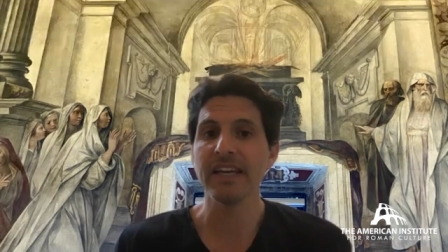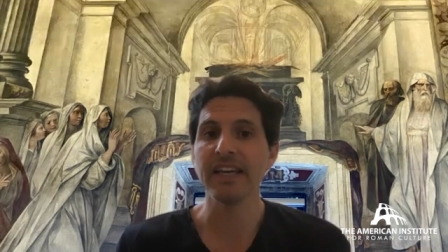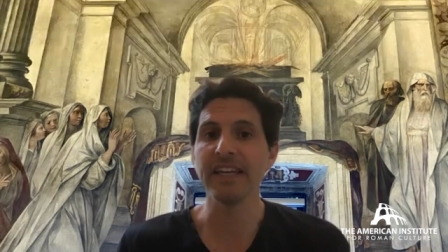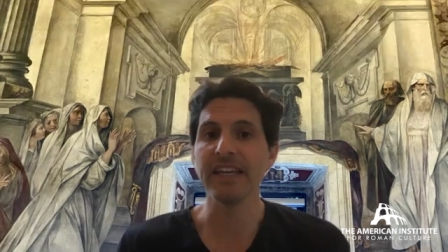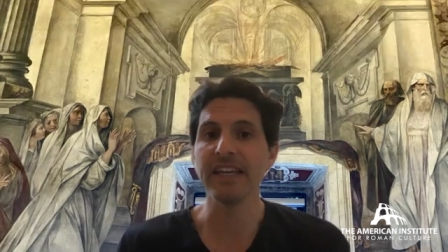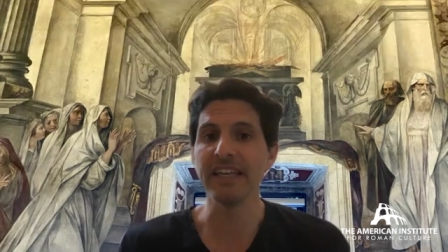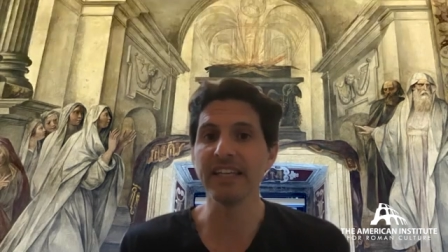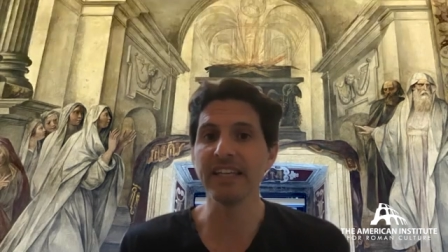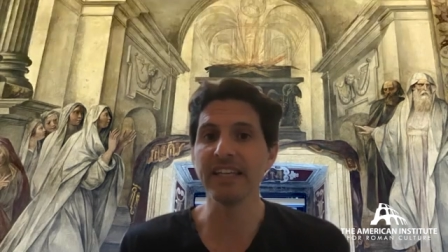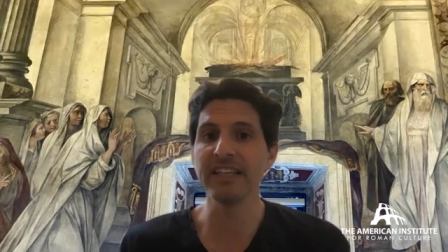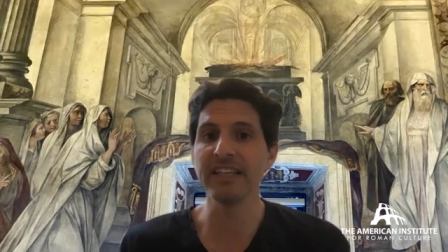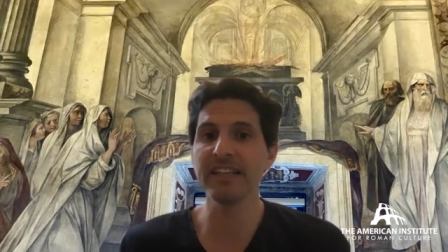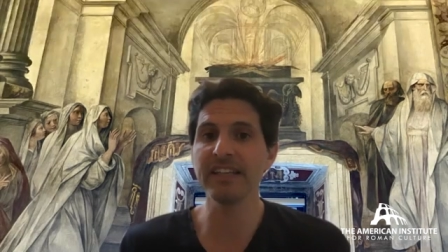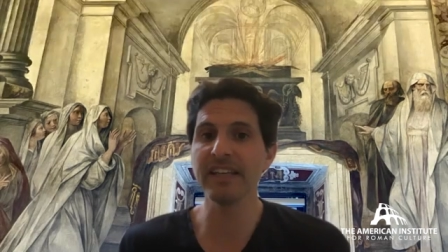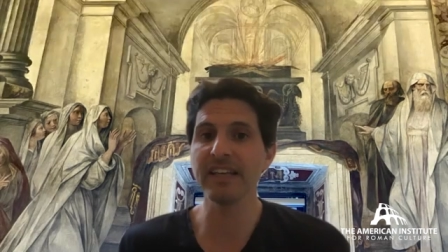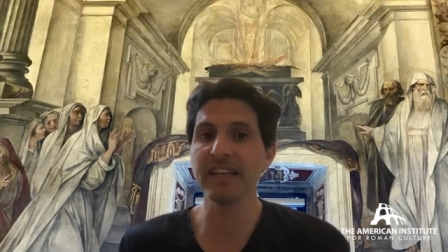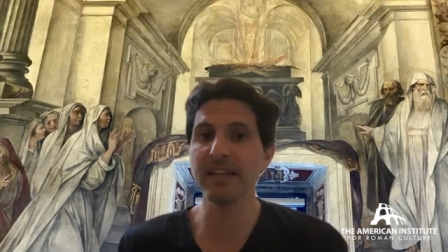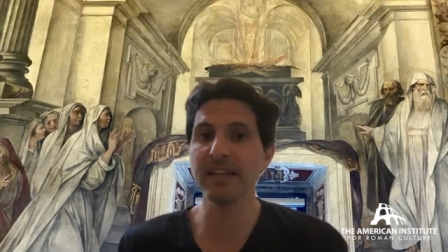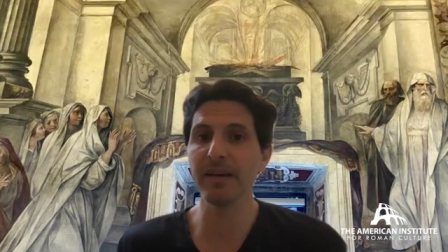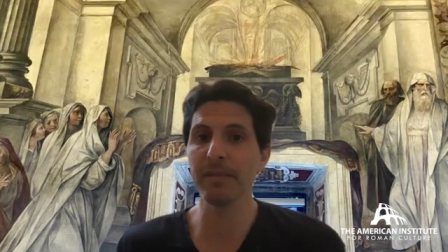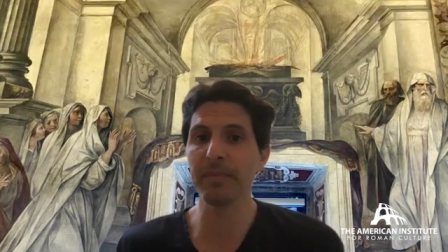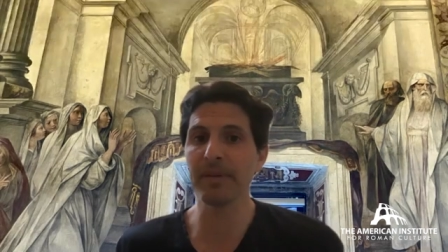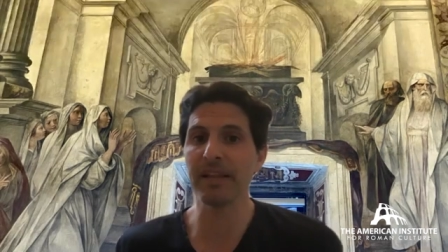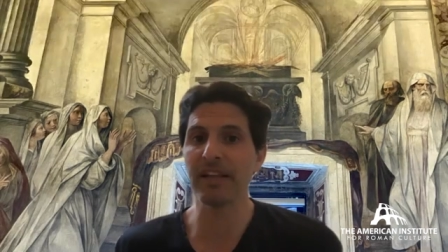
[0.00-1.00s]
in
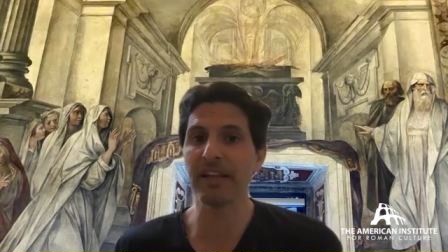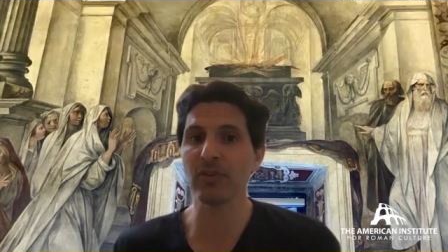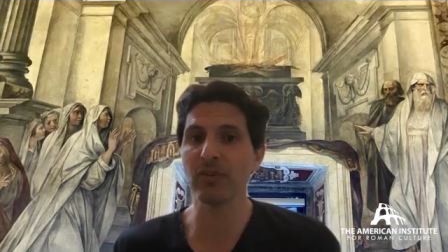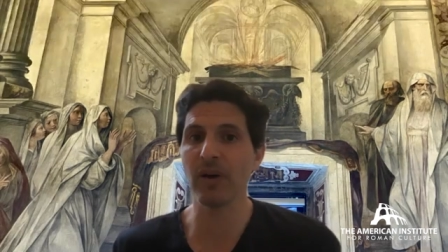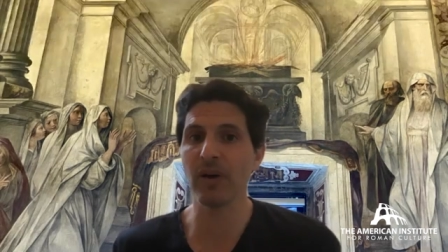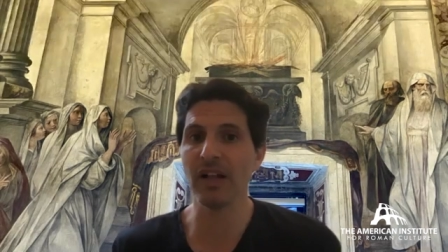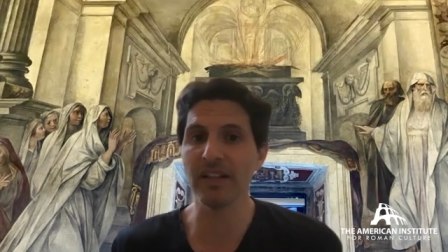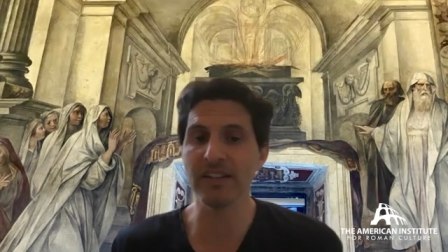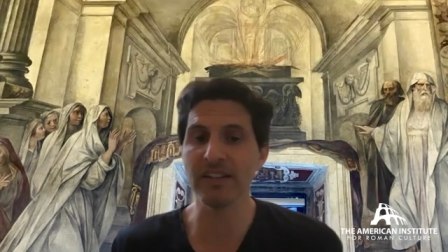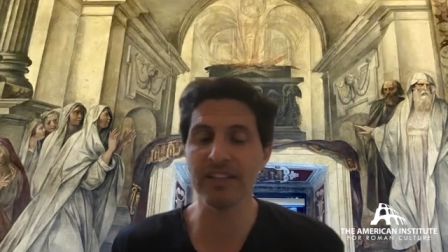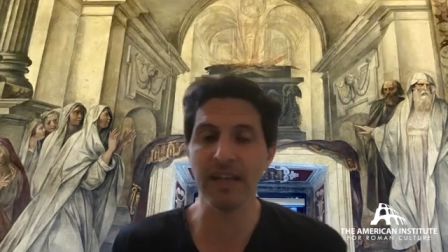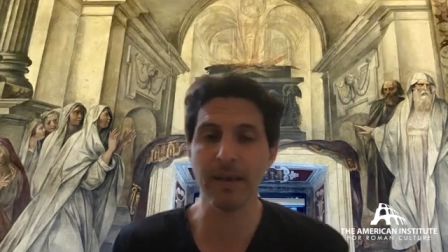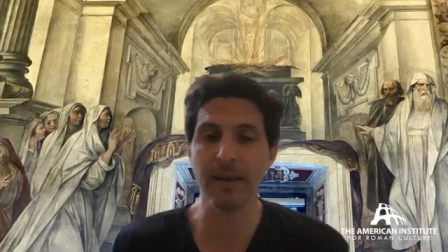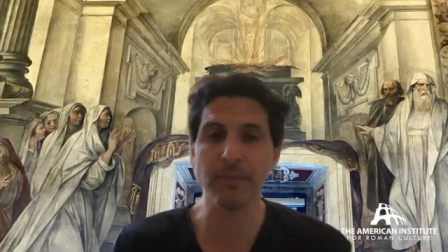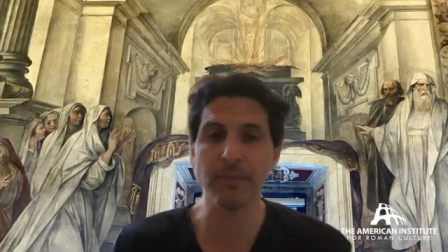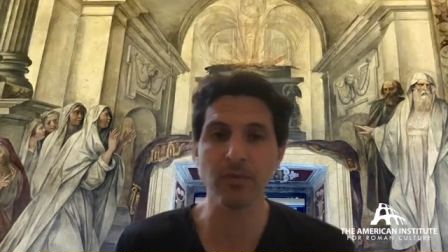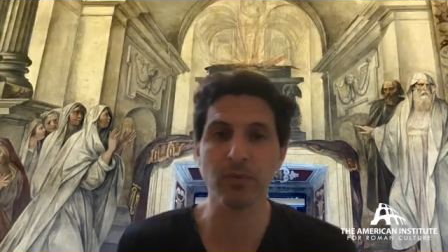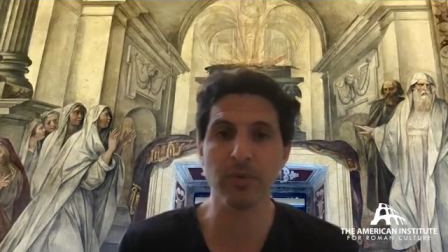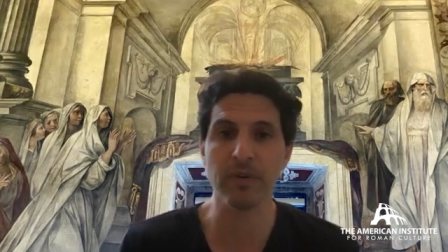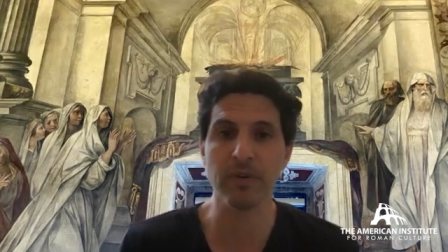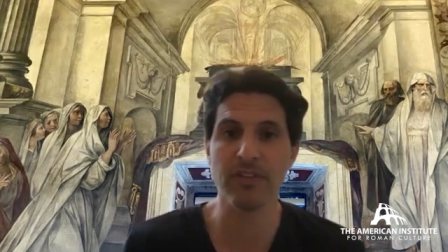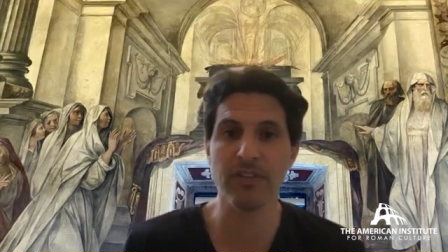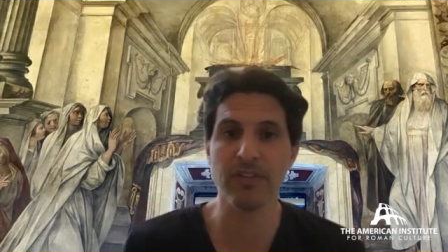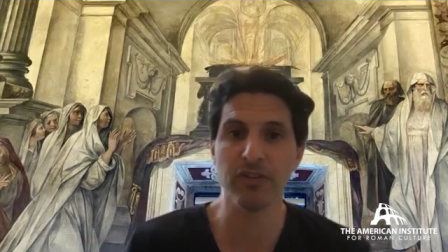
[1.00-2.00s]
Palazzo Altemps,
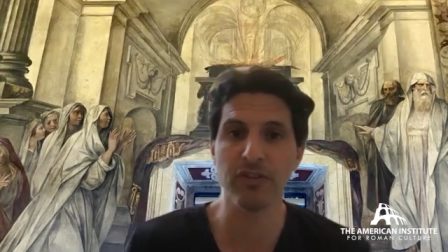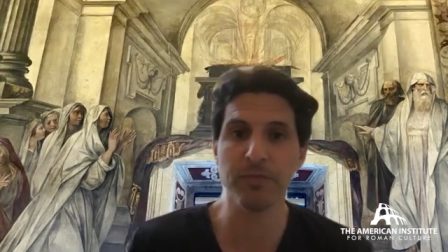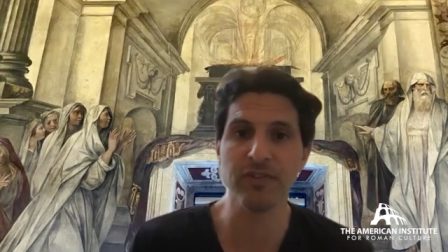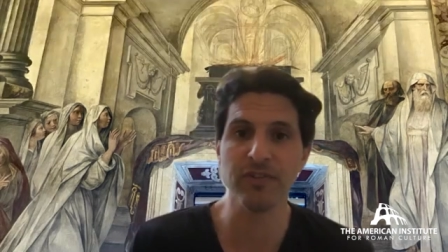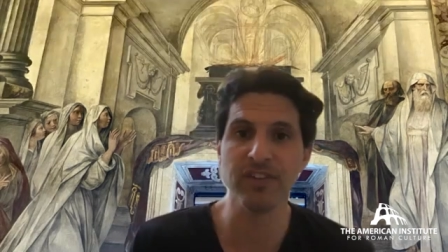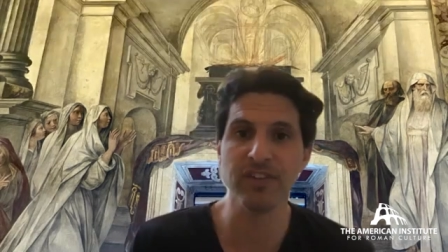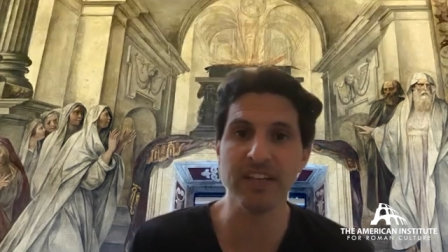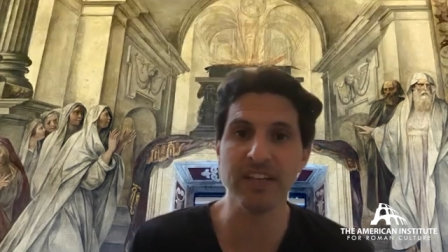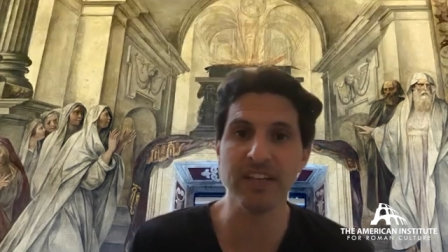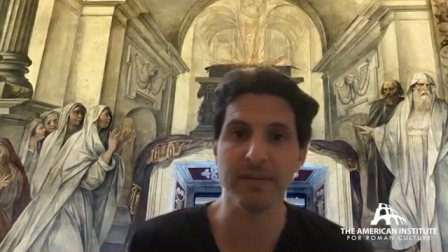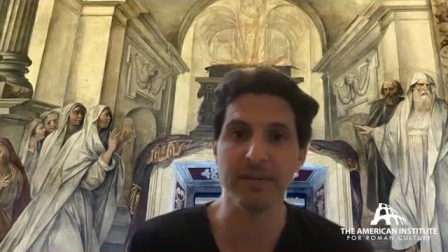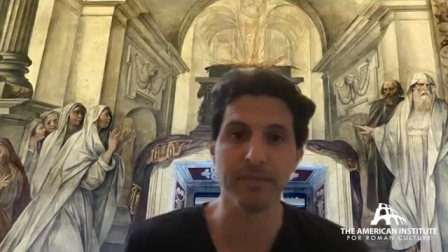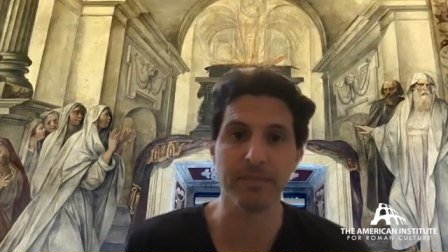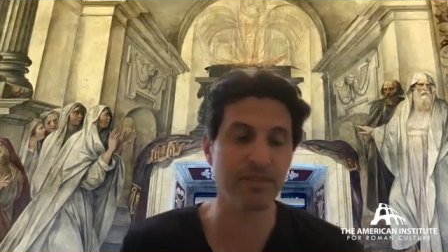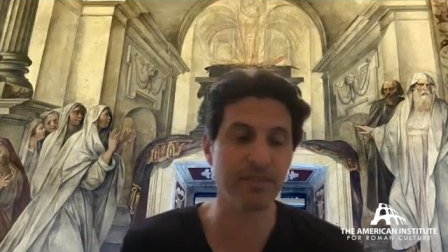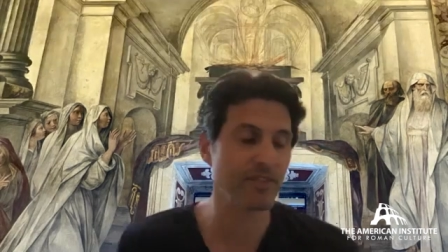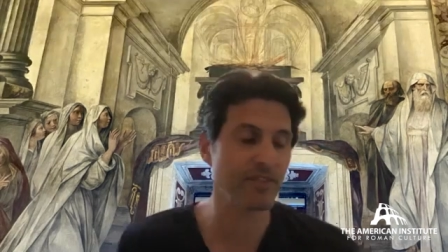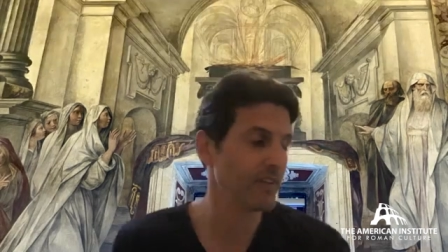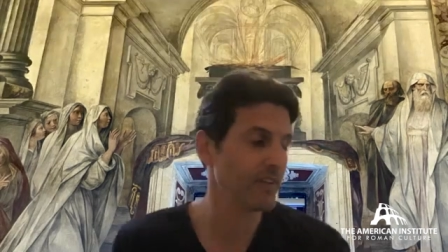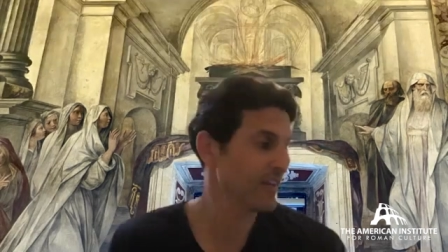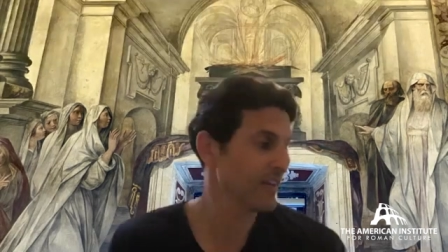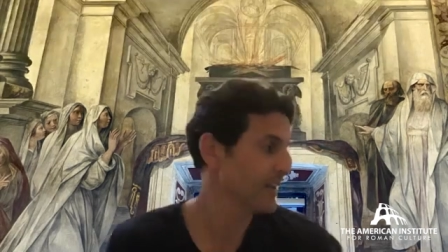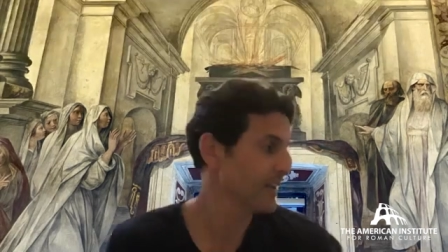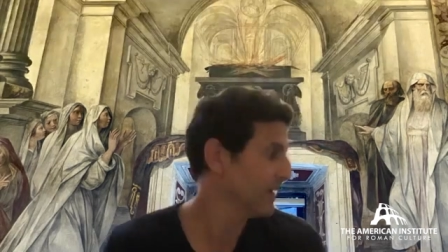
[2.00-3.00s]
one of those museums.
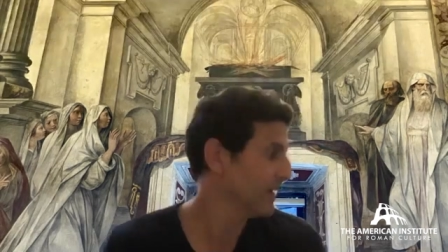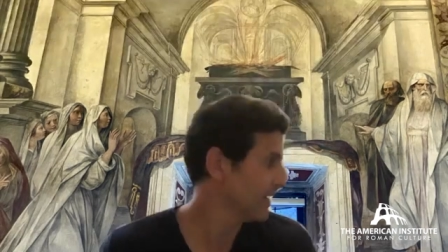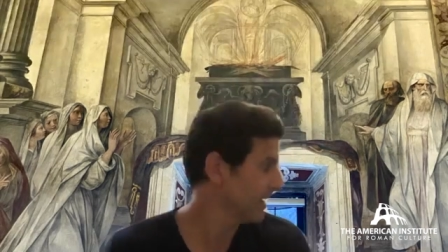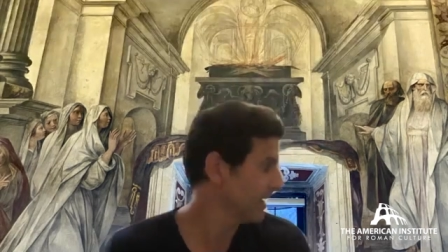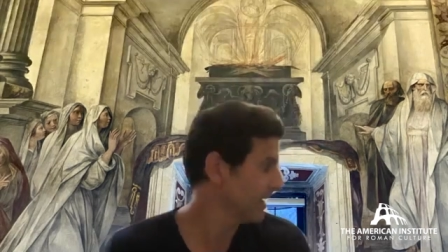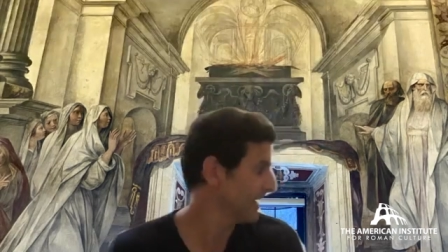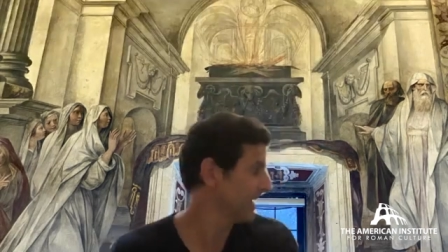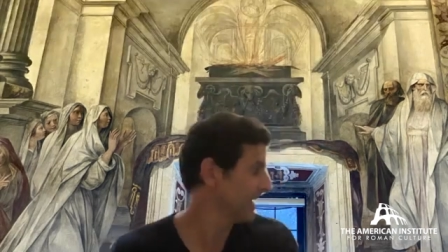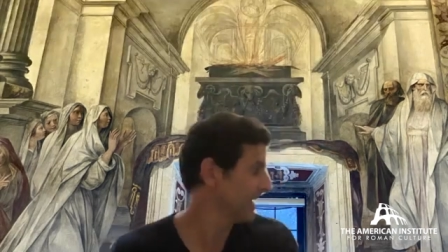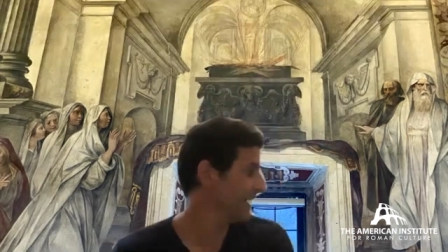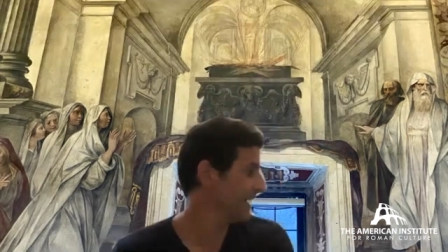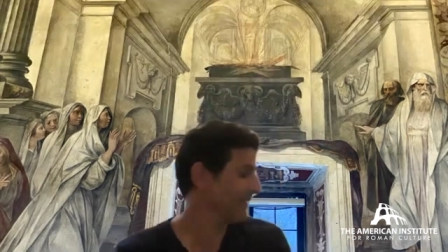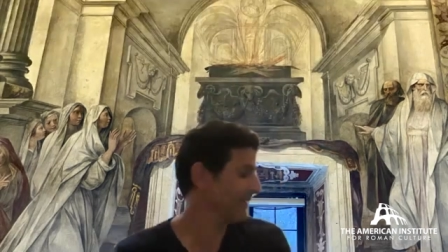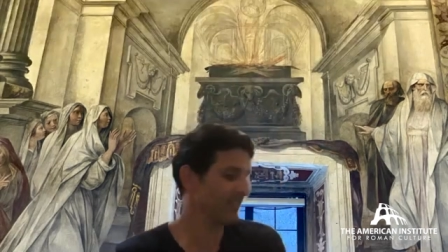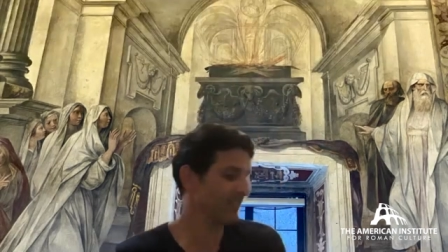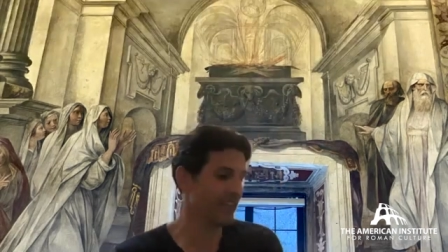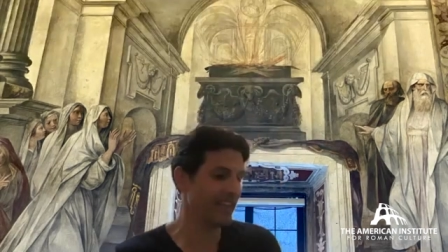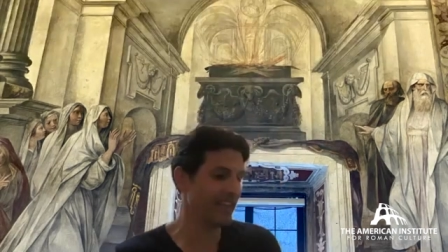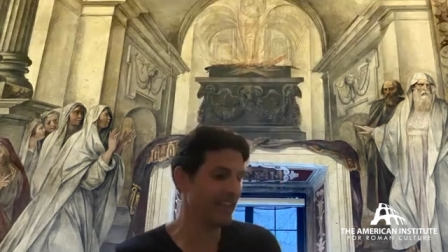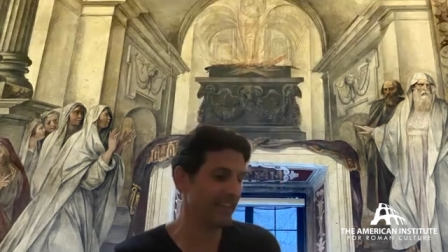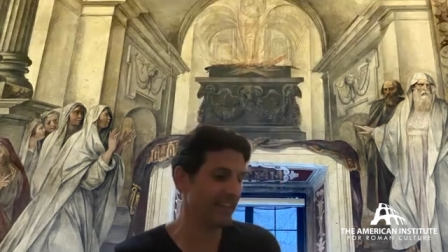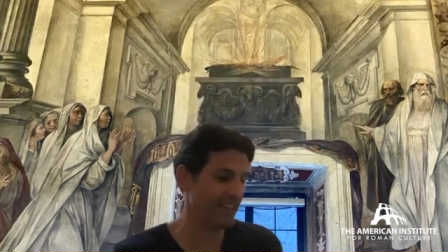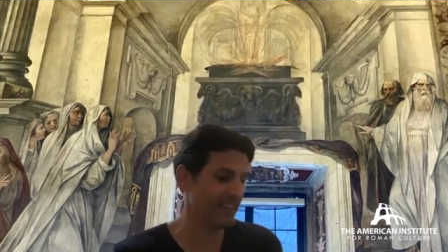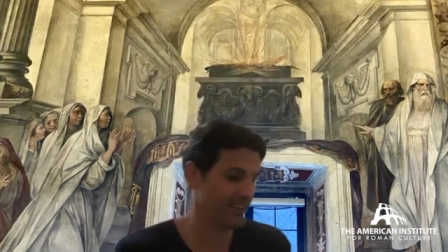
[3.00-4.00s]
And I have to
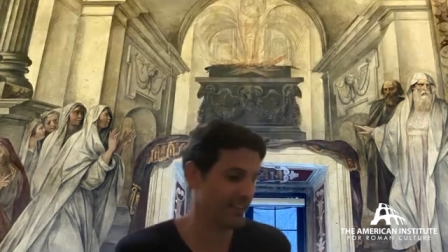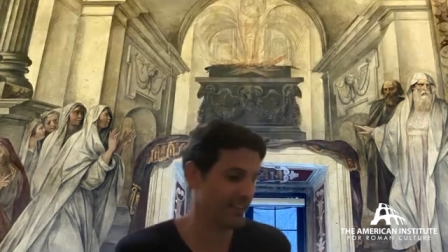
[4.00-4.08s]
let this